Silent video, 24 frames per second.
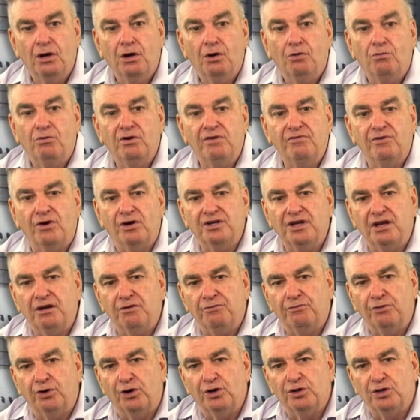We've
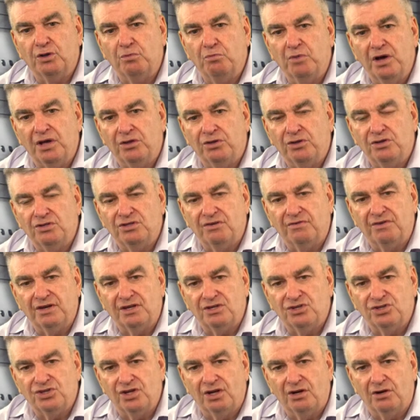identified the methods of
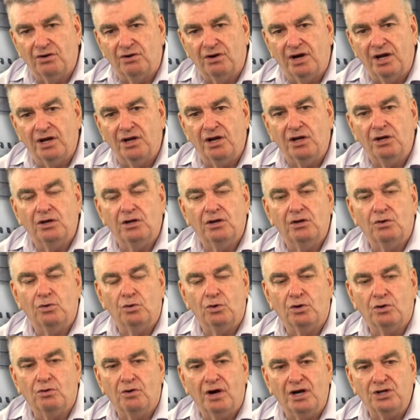accelerating
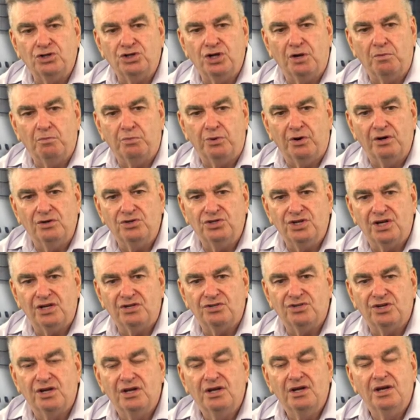or crashing
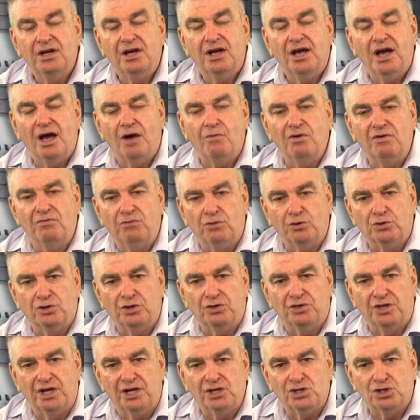projects, and we've looked
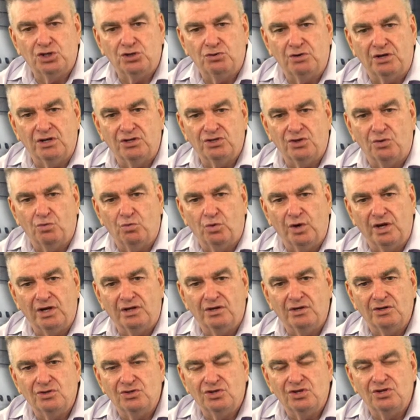at their strengths and
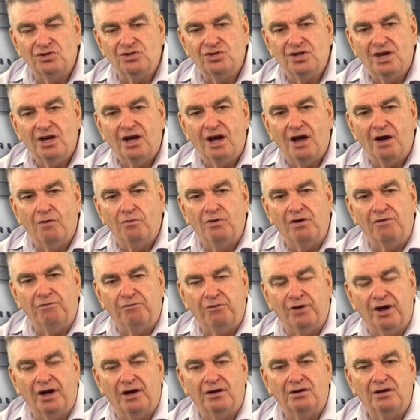weaknesses, and we've
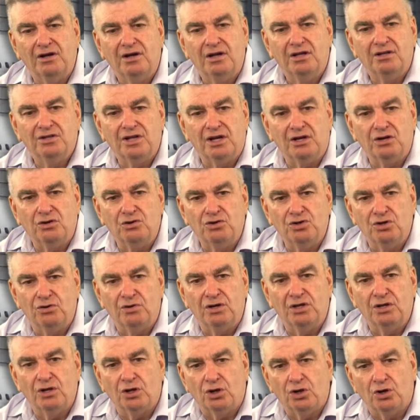found that in
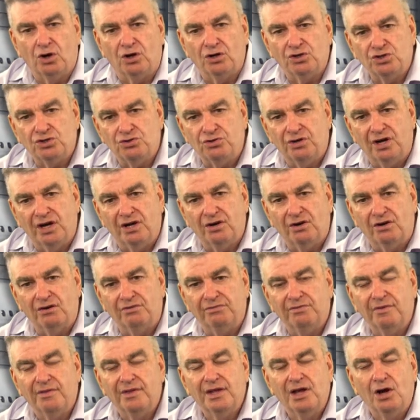doing the cost
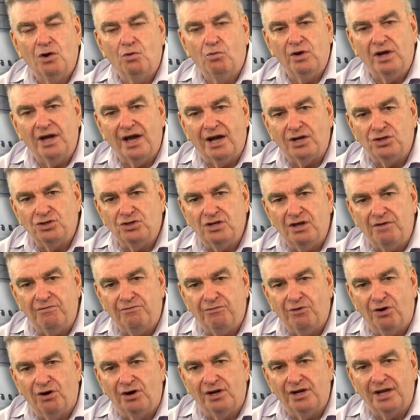trade-off, we actually
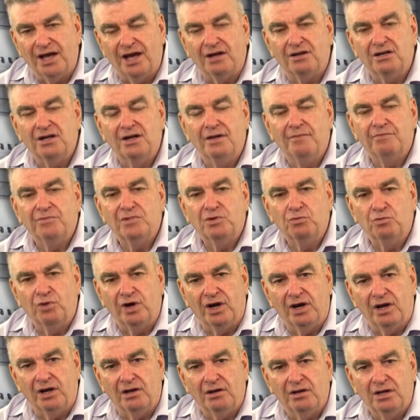find out
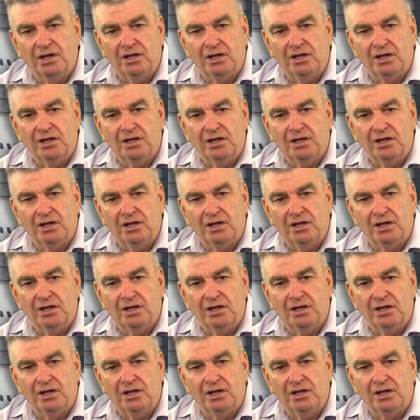where,